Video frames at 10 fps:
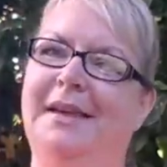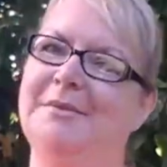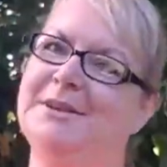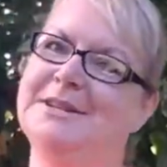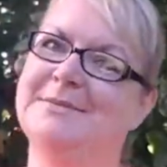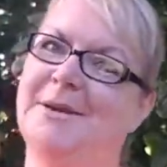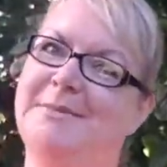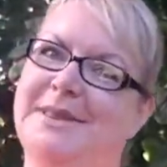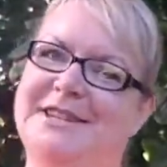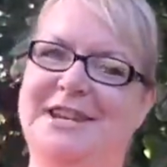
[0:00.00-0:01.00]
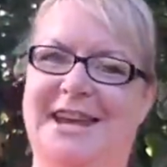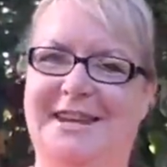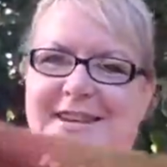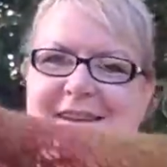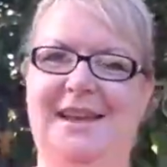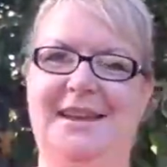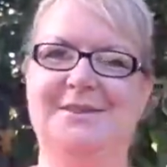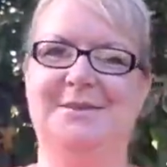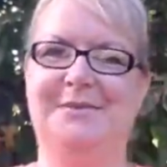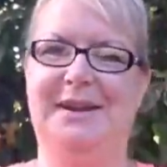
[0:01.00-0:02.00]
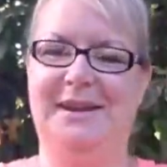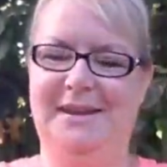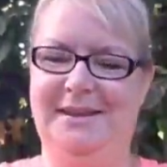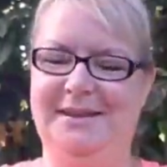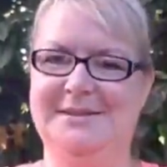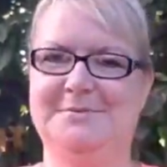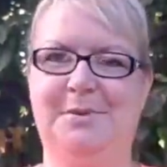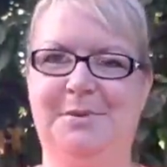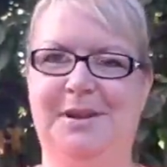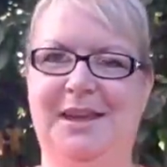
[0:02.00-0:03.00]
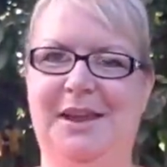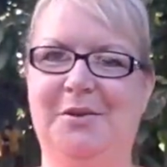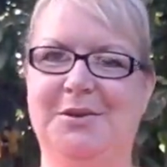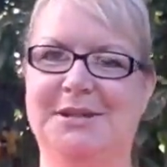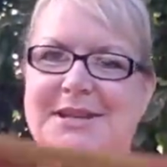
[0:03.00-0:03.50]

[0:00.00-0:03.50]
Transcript: which is why I'm in the shade, and it's probably going to get hotter.